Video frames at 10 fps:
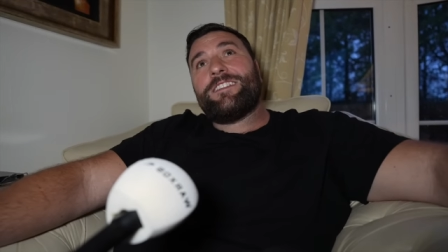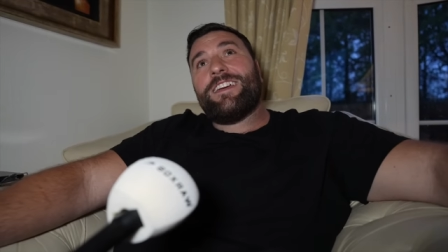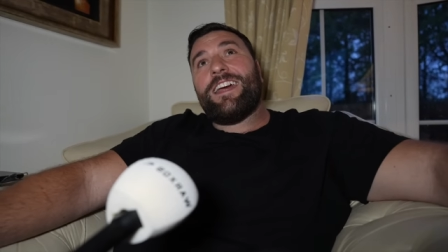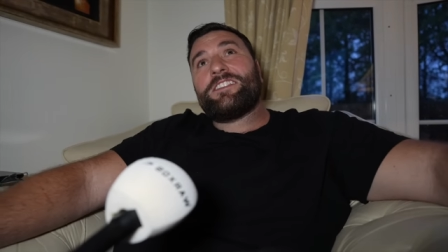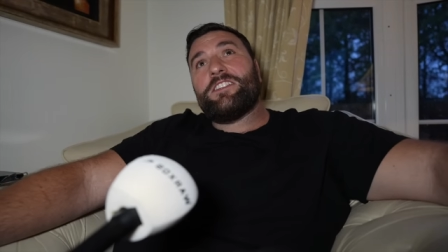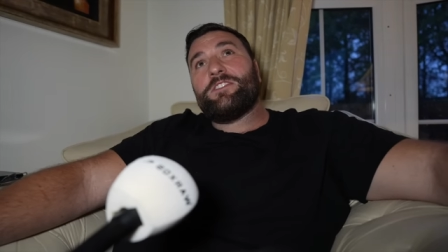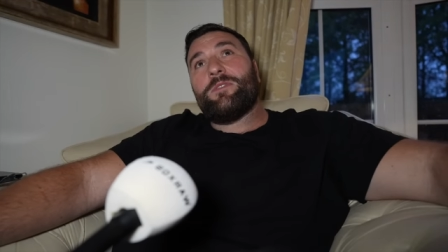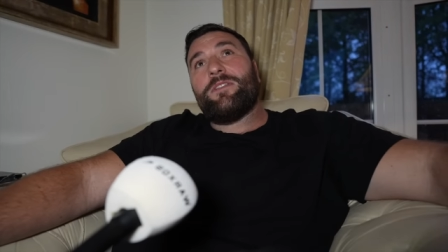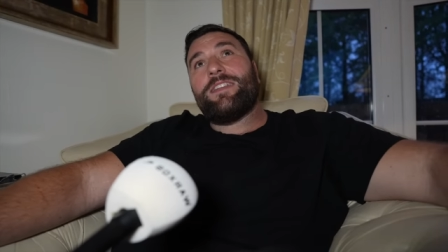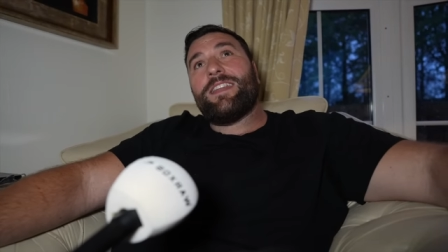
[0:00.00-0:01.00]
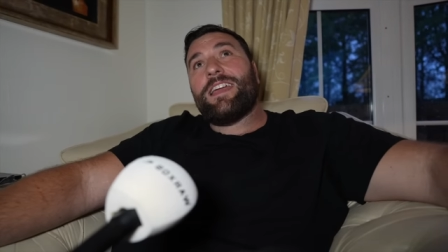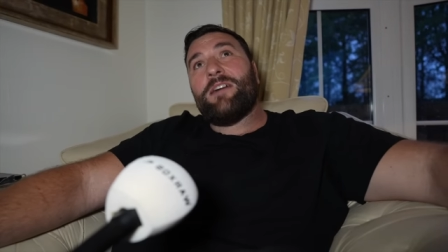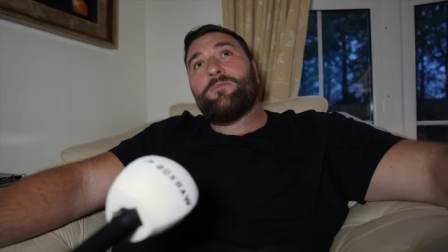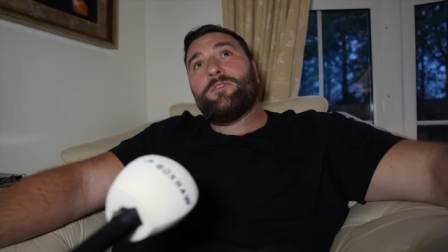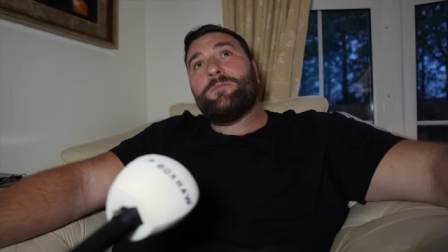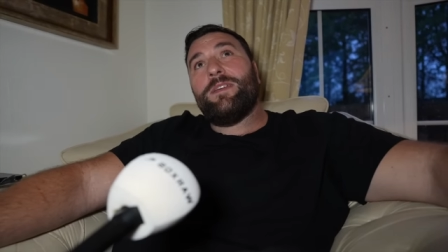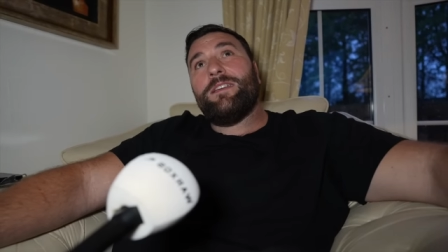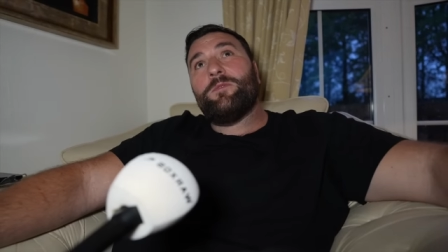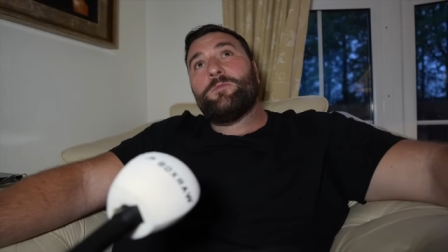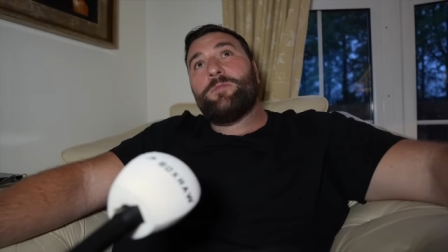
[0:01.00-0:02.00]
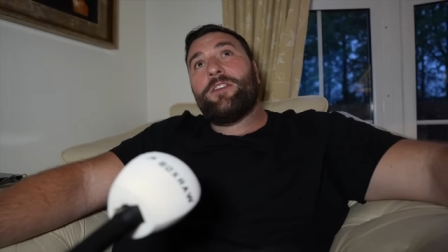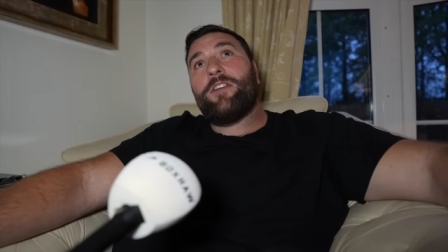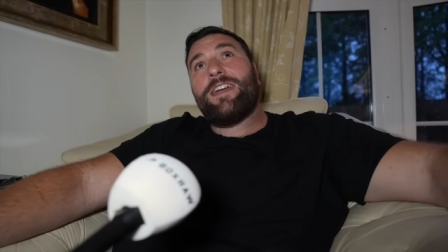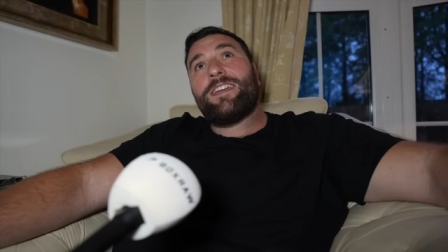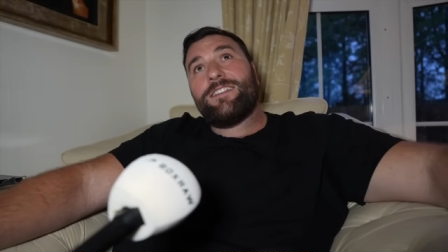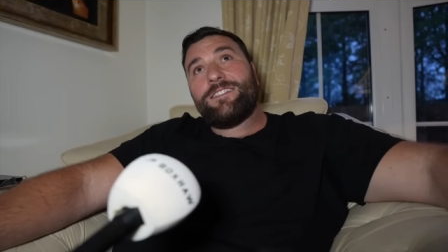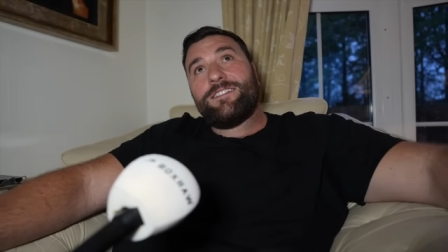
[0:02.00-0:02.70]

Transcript: connections with in the camp would be would be Greg